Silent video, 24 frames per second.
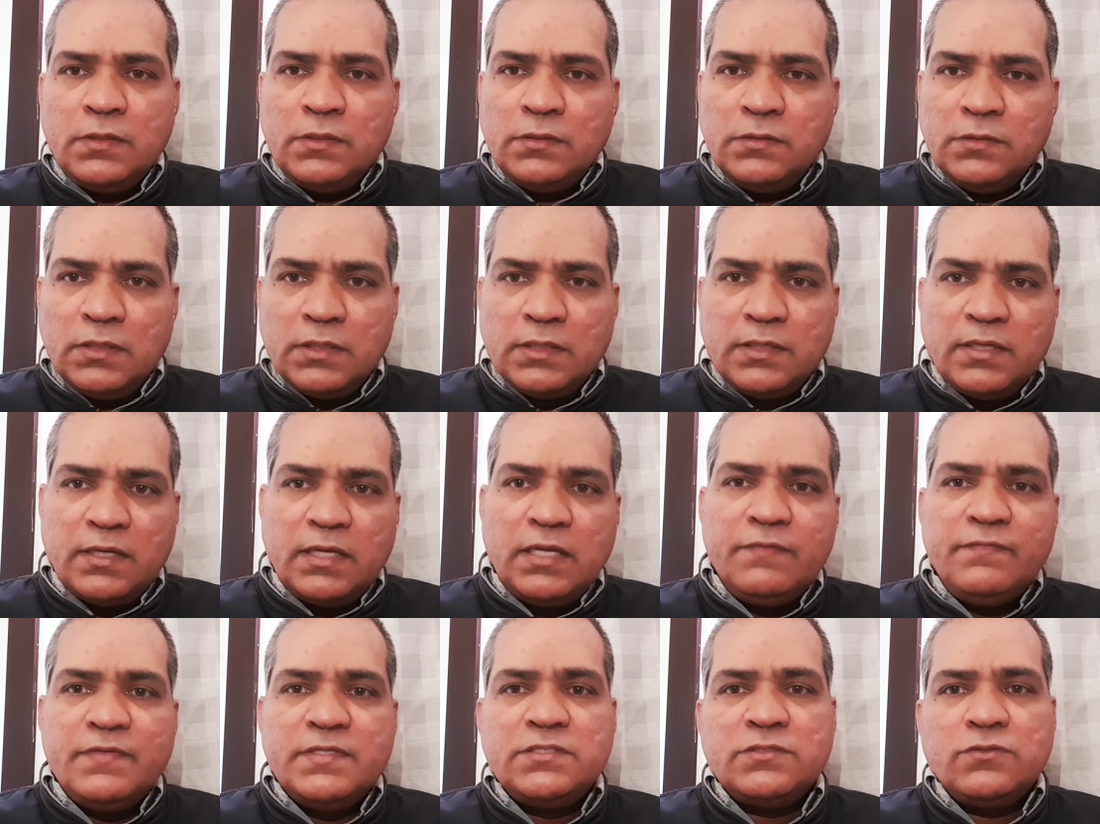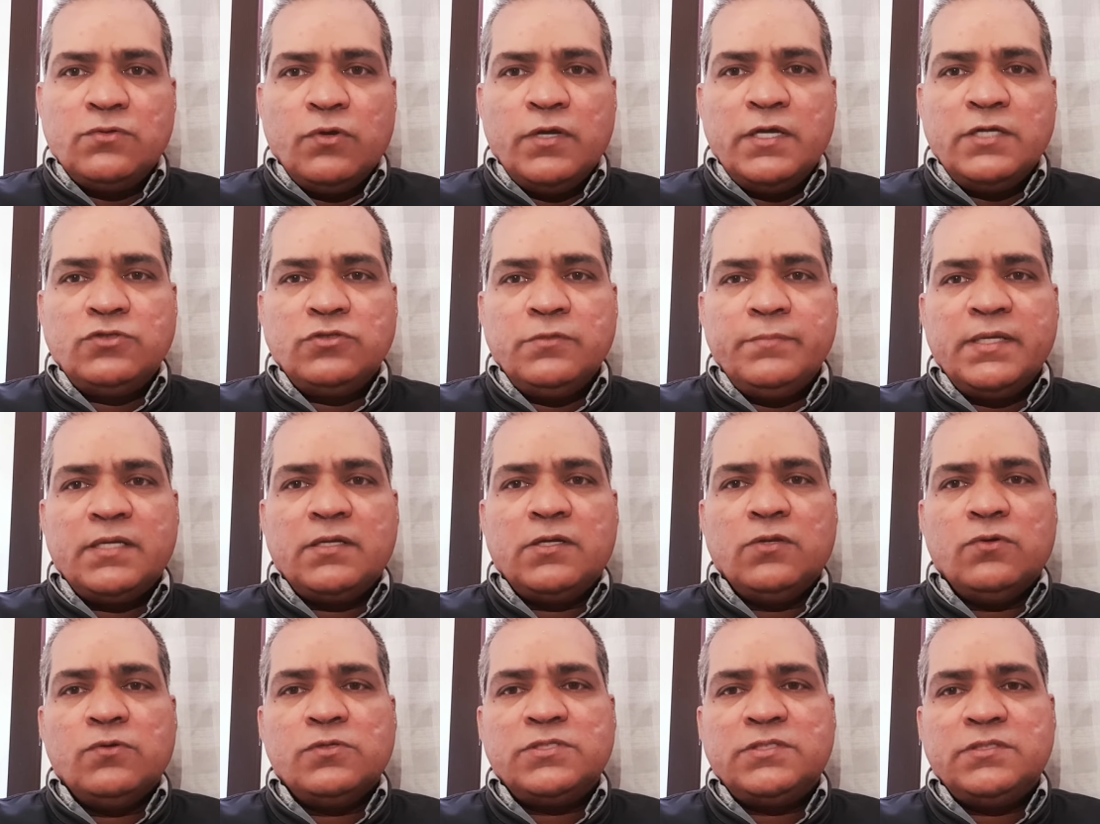The grave is going to be
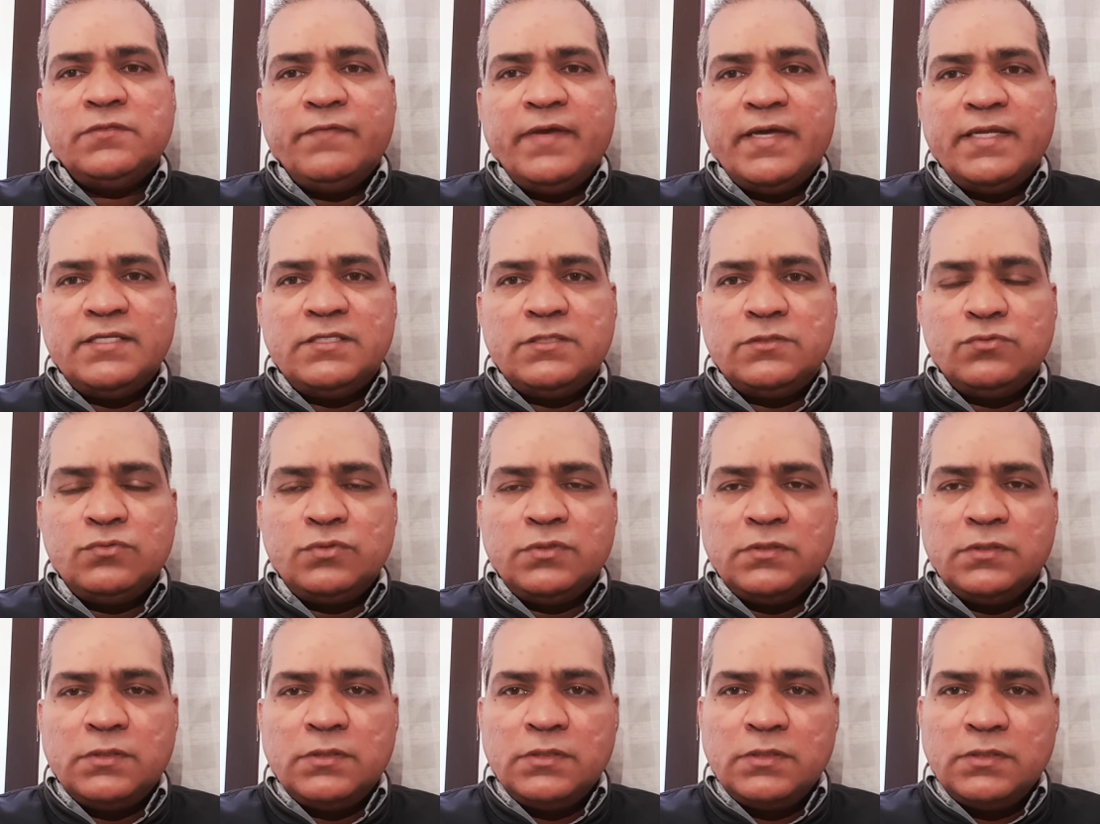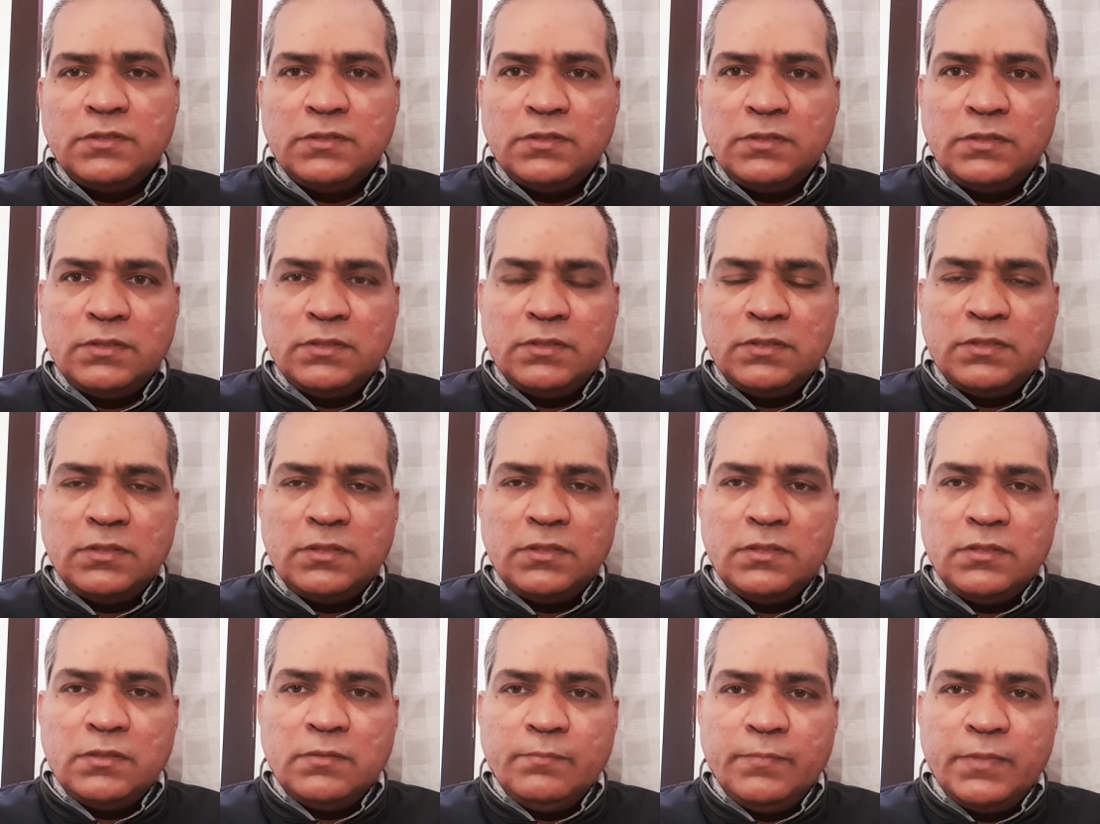closed very soon
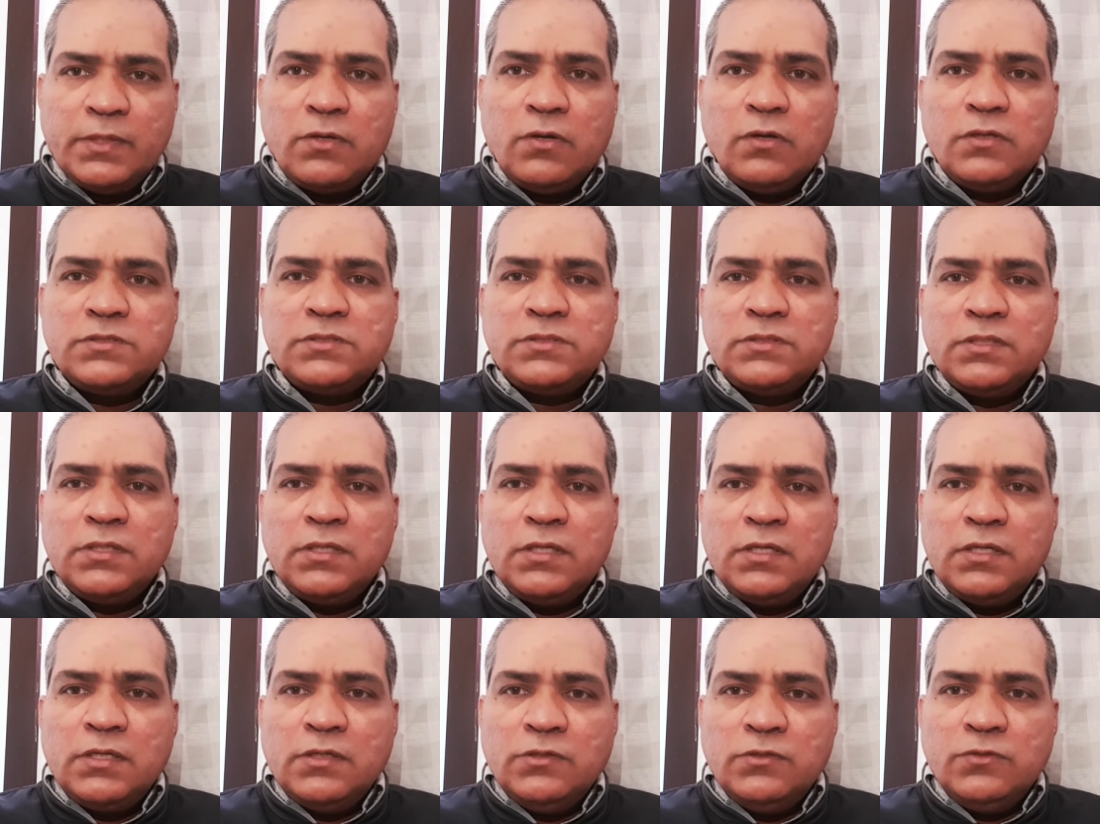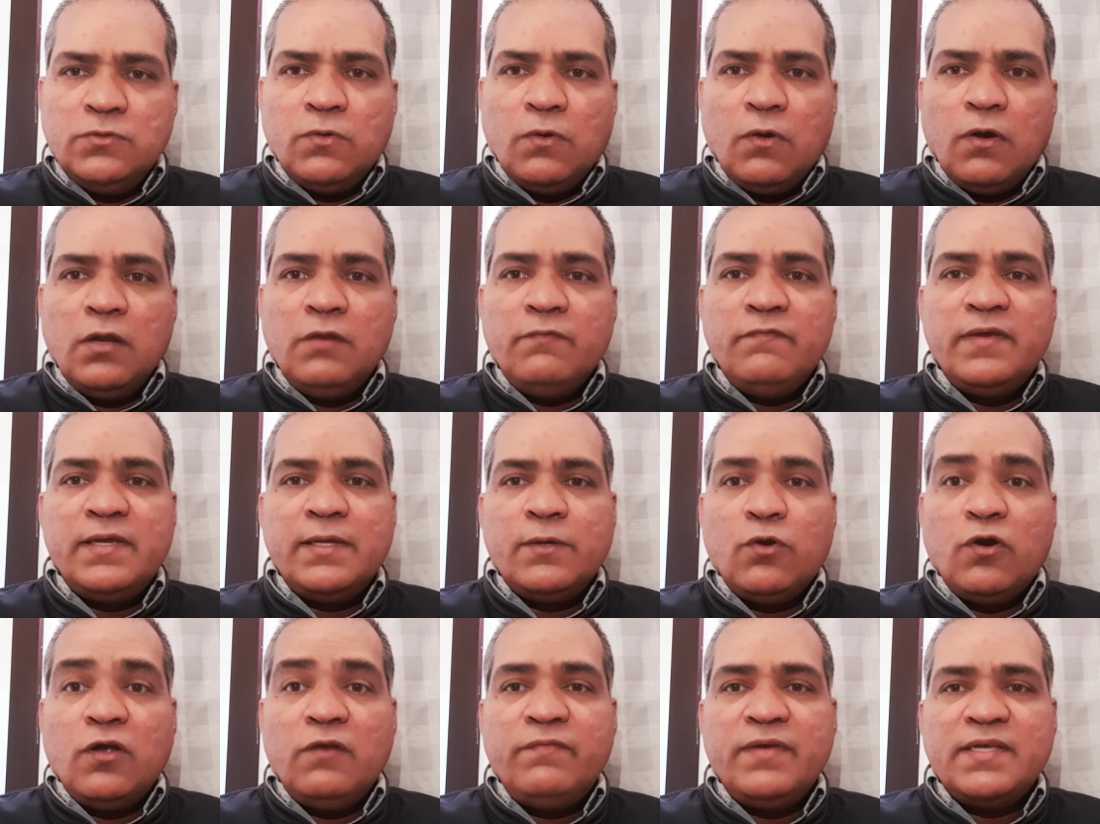because you always
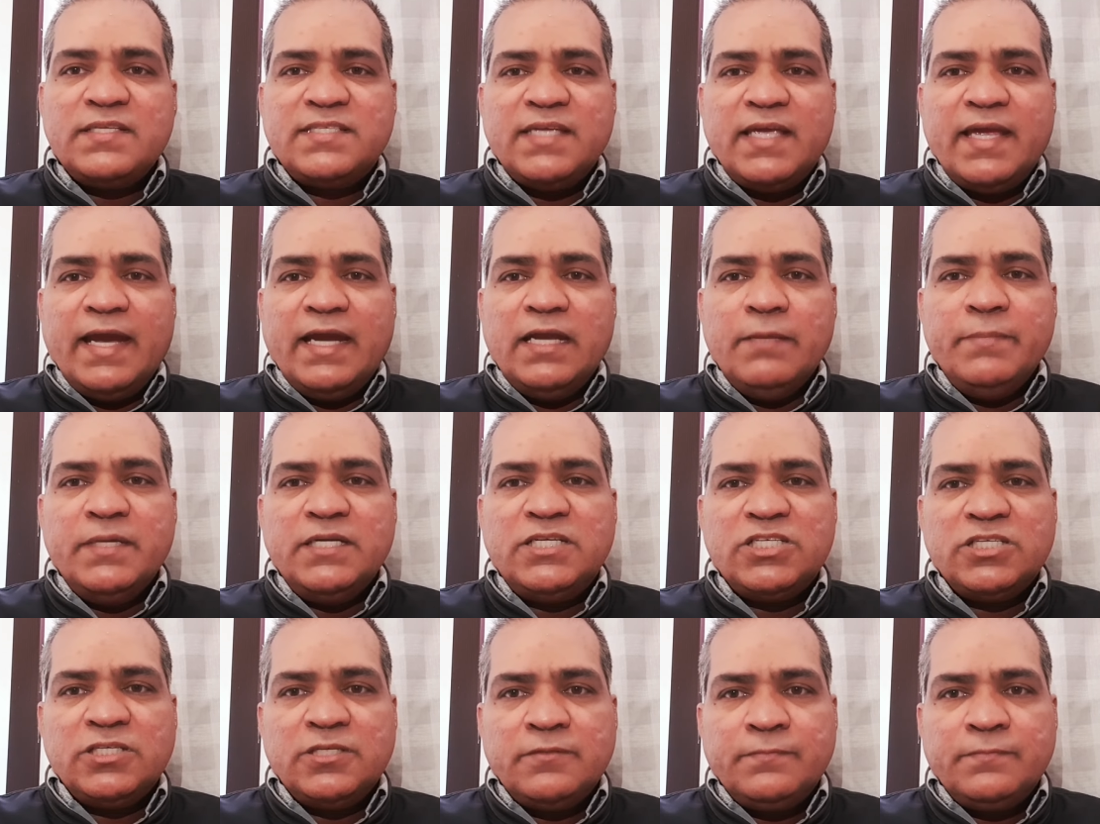always admit